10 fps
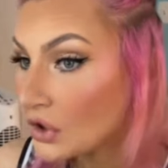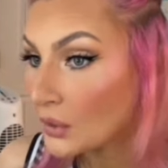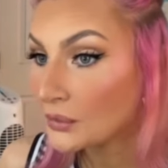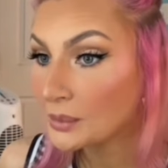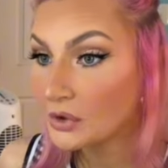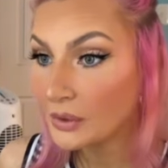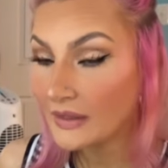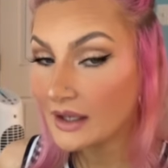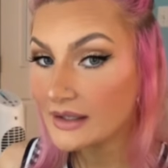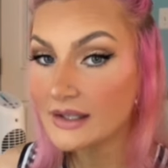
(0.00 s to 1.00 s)
So from doing
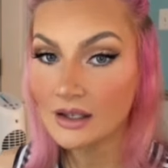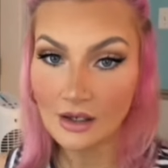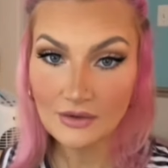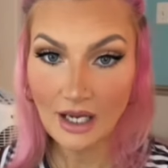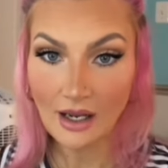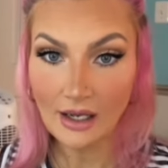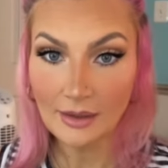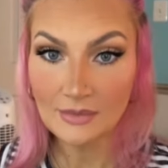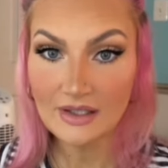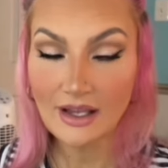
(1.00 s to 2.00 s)
this enough
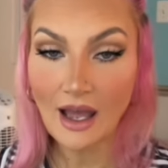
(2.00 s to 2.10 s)
times,